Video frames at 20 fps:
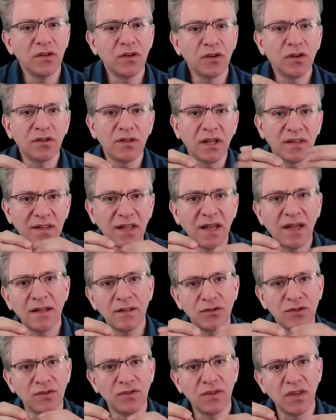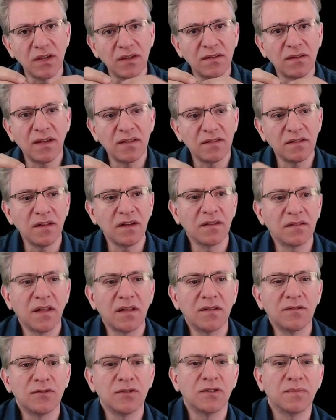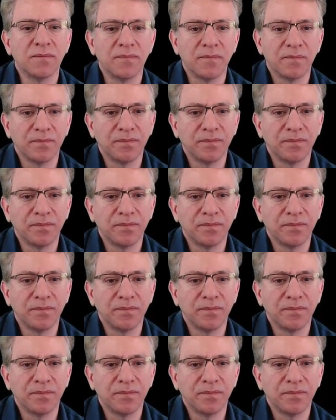You could attach this as an extension.